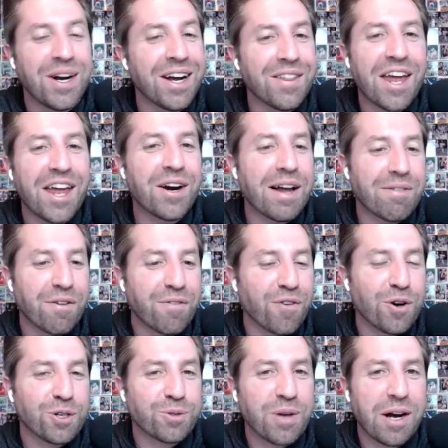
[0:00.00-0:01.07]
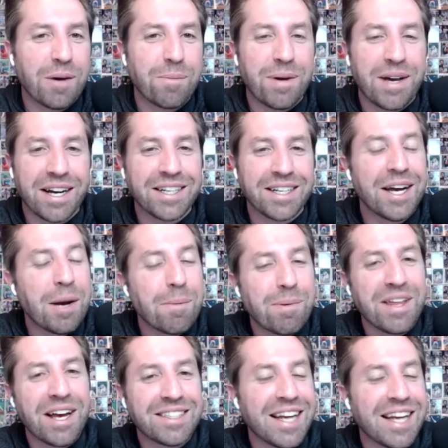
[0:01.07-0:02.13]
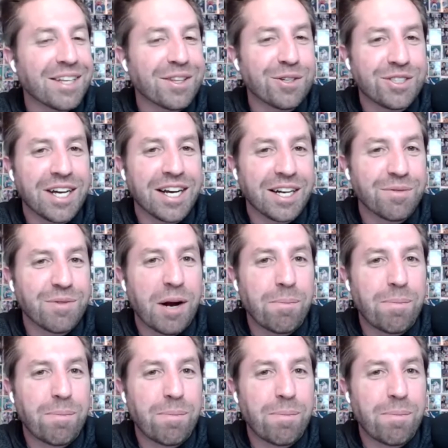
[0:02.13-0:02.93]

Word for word: They don't have a first-round pick, but they take their second-round